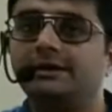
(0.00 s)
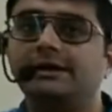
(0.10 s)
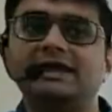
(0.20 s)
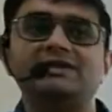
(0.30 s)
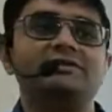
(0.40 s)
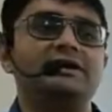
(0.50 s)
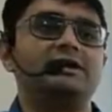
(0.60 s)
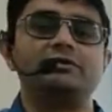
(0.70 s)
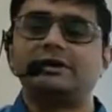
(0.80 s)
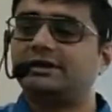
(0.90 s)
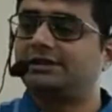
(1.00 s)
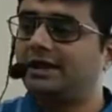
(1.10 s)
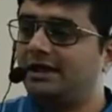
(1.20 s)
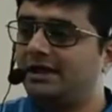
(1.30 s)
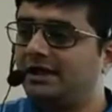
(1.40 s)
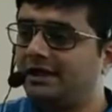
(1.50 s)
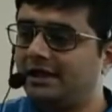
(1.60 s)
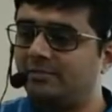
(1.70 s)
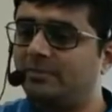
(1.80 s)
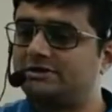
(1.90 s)
even during the
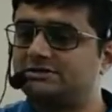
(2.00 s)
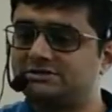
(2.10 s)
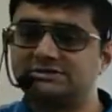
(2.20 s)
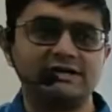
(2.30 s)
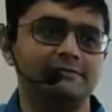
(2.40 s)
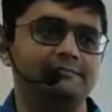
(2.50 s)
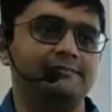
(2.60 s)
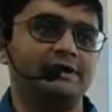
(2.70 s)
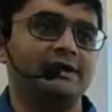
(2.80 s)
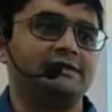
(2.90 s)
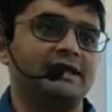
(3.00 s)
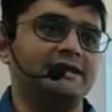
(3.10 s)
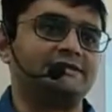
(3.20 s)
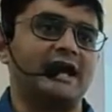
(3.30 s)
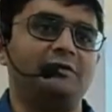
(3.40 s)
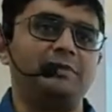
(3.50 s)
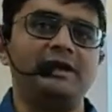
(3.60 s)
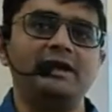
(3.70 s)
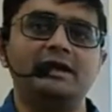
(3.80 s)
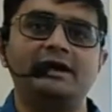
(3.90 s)
emergency. They shall
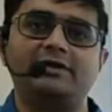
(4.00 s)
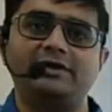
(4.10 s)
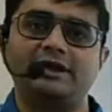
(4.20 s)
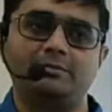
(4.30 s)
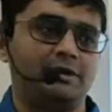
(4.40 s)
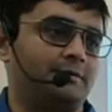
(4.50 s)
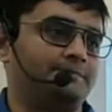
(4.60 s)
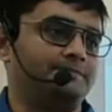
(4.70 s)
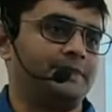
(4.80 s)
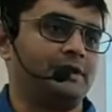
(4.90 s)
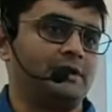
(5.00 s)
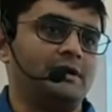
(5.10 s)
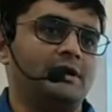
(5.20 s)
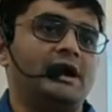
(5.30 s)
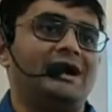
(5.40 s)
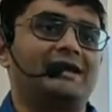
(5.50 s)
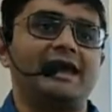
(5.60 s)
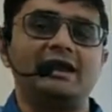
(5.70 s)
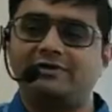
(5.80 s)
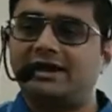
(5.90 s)
be available.
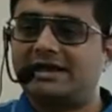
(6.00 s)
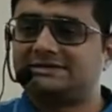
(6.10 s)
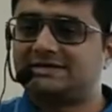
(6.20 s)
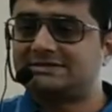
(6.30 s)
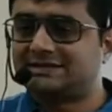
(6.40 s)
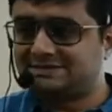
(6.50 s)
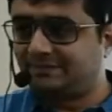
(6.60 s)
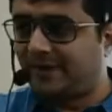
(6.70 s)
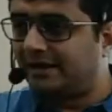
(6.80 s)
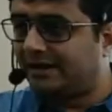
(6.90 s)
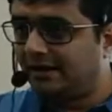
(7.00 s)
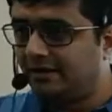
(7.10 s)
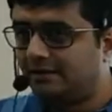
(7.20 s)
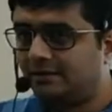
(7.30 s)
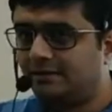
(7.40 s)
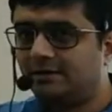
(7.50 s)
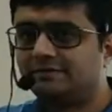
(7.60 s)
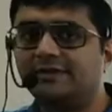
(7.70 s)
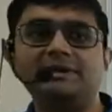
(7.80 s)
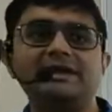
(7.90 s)
Again, when I say suspended,
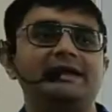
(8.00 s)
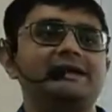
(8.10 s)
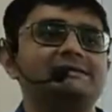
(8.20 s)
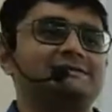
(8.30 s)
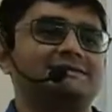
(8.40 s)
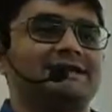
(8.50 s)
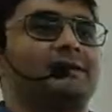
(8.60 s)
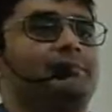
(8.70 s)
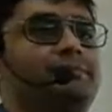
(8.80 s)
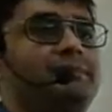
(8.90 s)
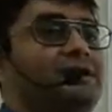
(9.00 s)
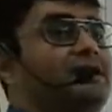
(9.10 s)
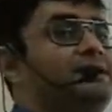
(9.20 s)
the meaning is the same. It